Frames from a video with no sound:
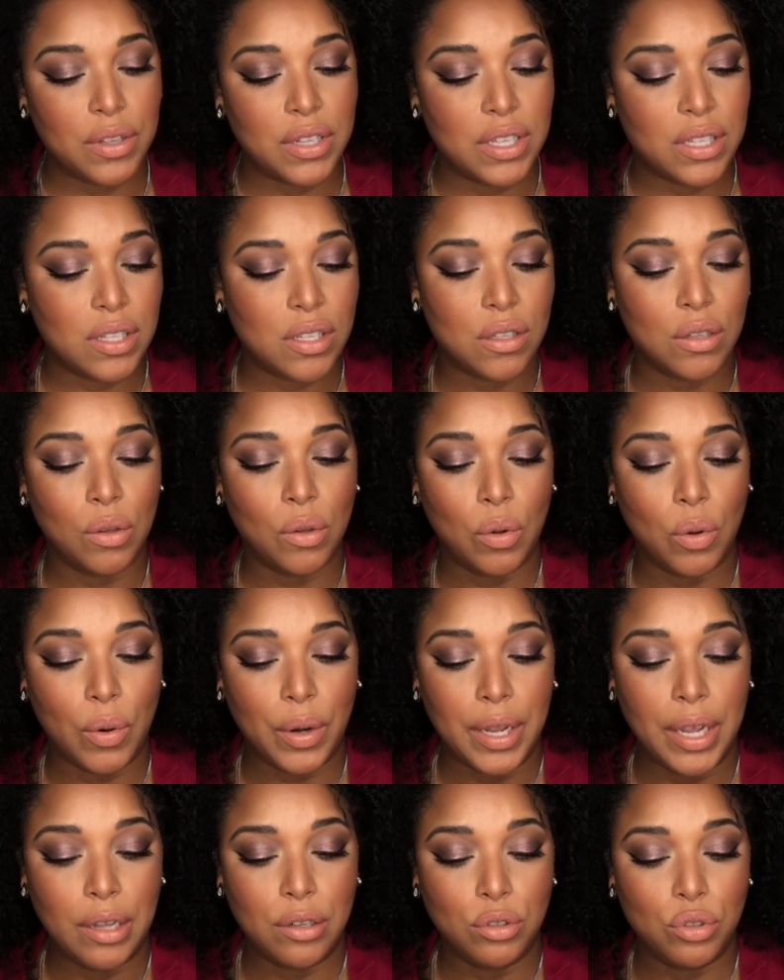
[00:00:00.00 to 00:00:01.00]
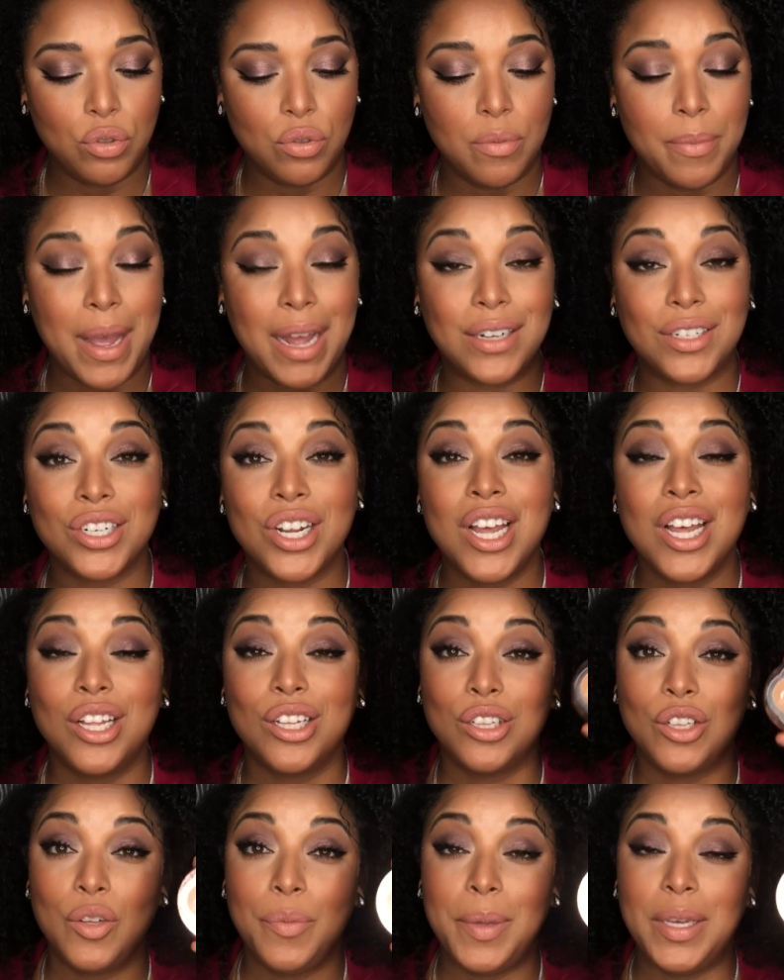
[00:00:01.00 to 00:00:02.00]
This is the L'Oreal True Match
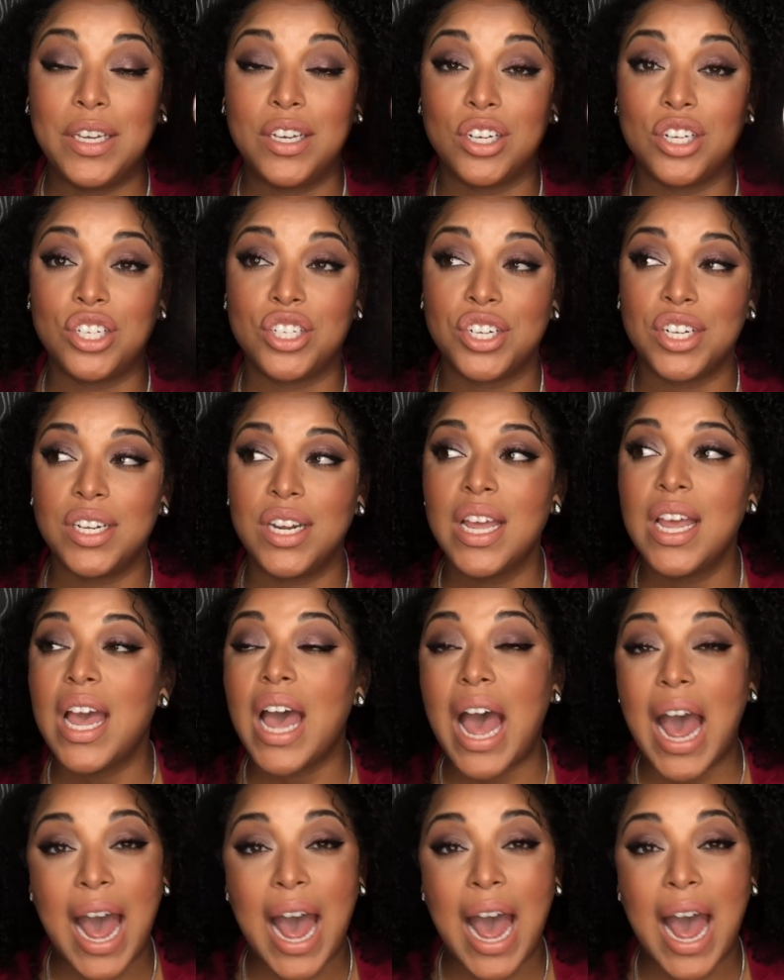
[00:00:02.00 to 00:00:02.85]
Lumi Cushion.